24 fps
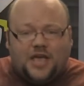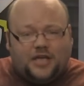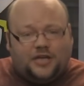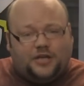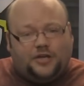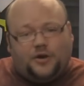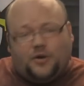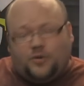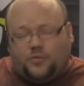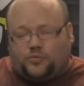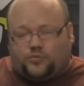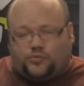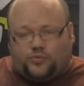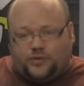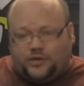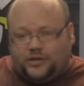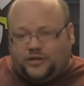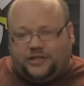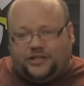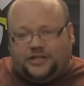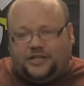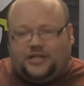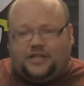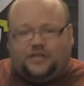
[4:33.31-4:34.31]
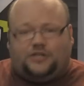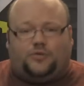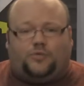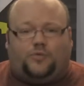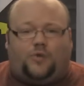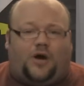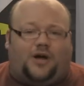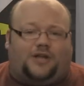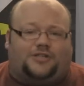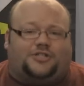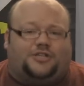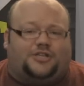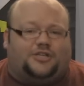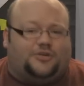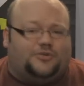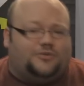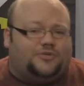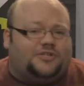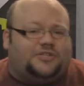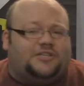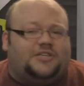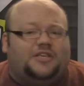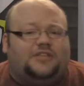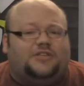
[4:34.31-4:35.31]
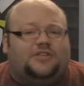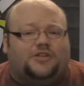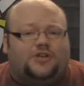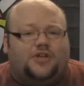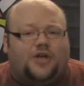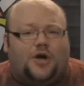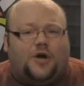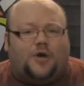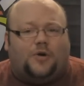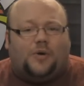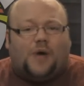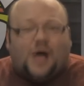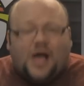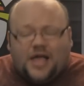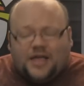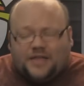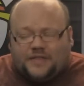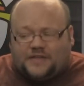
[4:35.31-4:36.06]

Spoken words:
You don't really need to watch it. You just need to know